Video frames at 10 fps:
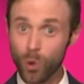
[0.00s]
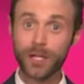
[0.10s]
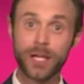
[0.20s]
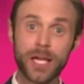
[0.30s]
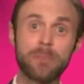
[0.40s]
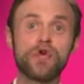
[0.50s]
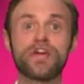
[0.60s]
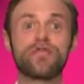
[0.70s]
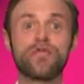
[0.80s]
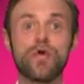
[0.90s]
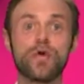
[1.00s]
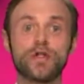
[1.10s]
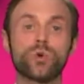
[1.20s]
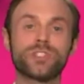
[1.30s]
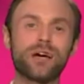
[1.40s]
or keep moving
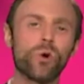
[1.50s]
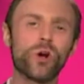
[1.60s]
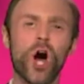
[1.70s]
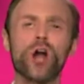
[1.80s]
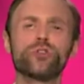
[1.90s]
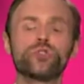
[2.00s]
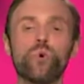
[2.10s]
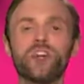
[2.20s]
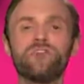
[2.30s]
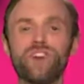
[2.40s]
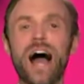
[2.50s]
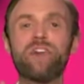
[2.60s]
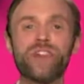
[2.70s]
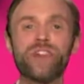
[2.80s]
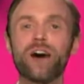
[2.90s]
forward towards that
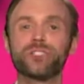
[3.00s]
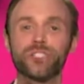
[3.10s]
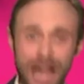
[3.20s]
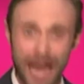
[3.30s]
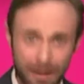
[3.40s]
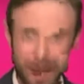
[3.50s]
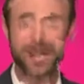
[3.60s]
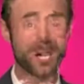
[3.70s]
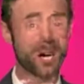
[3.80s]
125,000 jackpot.